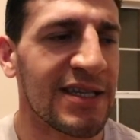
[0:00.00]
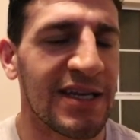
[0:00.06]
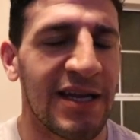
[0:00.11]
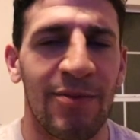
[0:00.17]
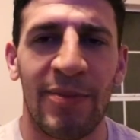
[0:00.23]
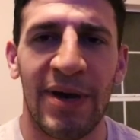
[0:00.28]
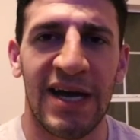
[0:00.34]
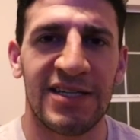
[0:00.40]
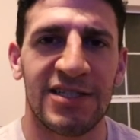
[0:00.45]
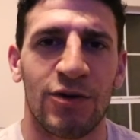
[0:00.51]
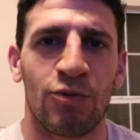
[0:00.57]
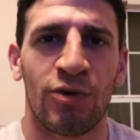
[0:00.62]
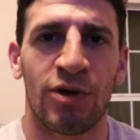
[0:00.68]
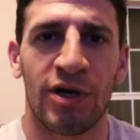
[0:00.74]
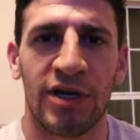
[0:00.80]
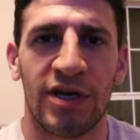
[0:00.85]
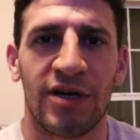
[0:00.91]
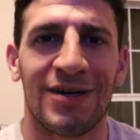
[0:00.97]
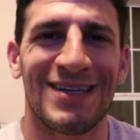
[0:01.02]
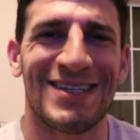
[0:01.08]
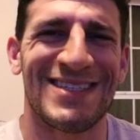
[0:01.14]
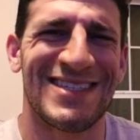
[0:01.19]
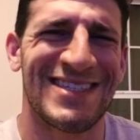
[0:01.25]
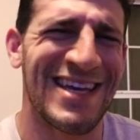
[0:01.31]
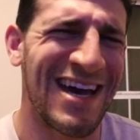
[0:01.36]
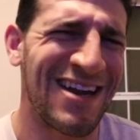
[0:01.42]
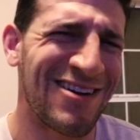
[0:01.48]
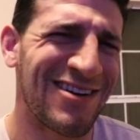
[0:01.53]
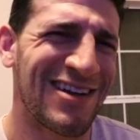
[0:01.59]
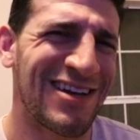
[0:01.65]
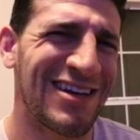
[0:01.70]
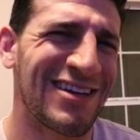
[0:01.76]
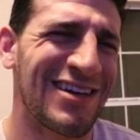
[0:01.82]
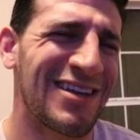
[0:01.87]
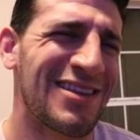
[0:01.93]
Then I'm back to work on
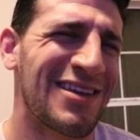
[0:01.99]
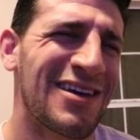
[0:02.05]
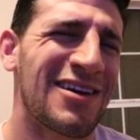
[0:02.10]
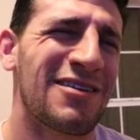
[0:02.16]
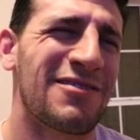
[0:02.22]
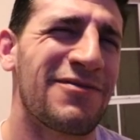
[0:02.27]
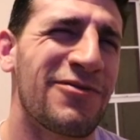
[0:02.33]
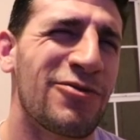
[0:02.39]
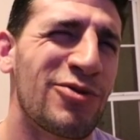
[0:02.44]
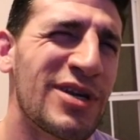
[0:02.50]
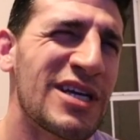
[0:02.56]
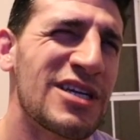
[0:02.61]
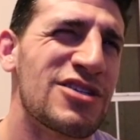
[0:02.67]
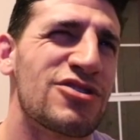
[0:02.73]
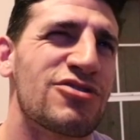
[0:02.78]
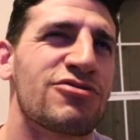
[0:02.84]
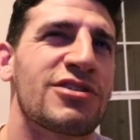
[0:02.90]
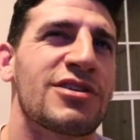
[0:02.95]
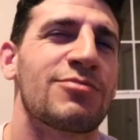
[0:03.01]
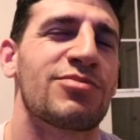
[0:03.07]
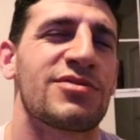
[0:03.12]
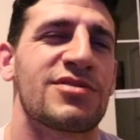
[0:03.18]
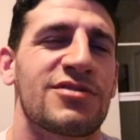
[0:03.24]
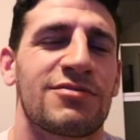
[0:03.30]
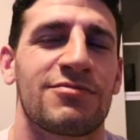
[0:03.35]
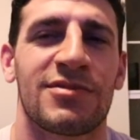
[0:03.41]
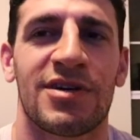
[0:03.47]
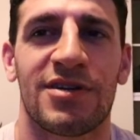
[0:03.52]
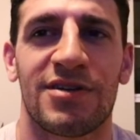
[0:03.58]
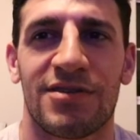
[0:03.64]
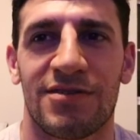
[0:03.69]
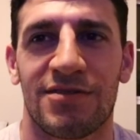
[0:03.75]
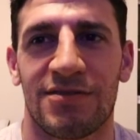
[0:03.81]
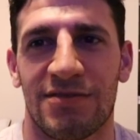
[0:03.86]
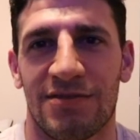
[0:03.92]
Saturday. I think I got a 4-day trip, so I'm not
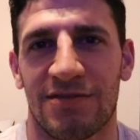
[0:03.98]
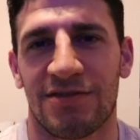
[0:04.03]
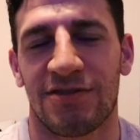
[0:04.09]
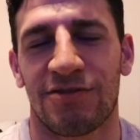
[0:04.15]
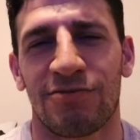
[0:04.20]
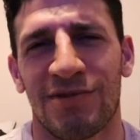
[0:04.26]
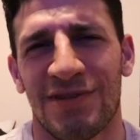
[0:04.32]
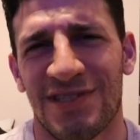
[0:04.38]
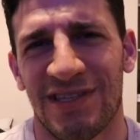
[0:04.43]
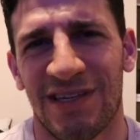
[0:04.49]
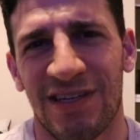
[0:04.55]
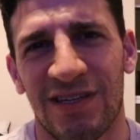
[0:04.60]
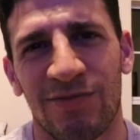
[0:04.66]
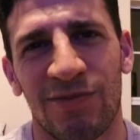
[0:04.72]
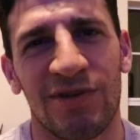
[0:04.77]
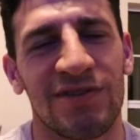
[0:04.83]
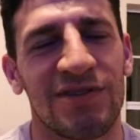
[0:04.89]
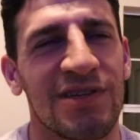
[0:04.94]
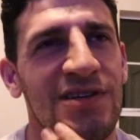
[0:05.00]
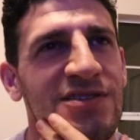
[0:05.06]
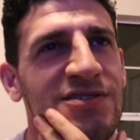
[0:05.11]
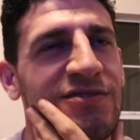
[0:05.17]
too excited about that.